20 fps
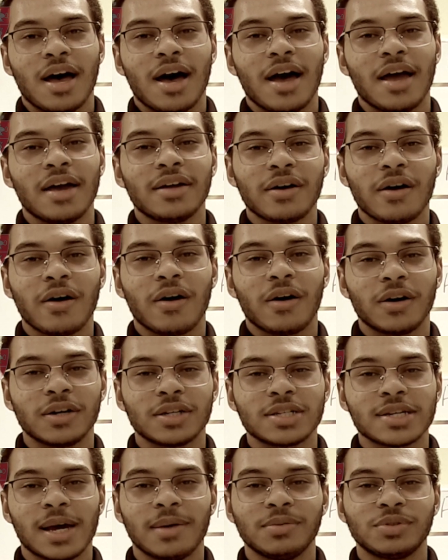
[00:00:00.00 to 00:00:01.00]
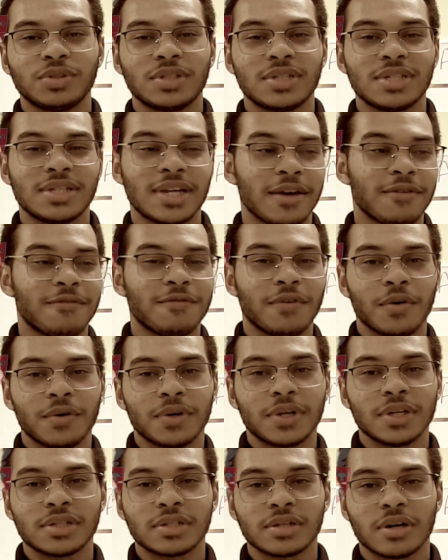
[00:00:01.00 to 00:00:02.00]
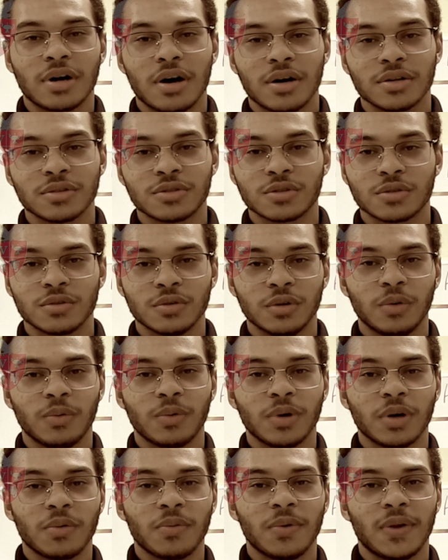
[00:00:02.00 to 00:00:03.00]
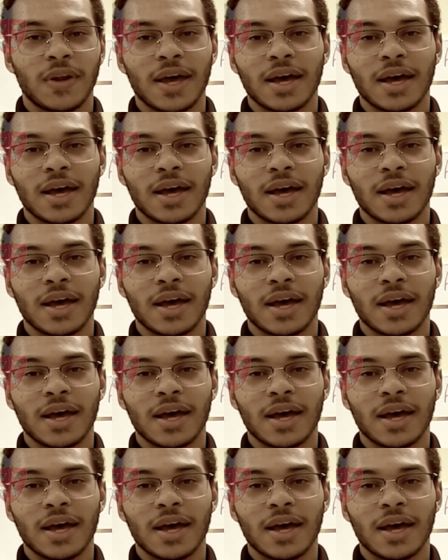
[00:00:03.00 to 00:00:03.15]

I had a hard time staying focused on schoolwork when I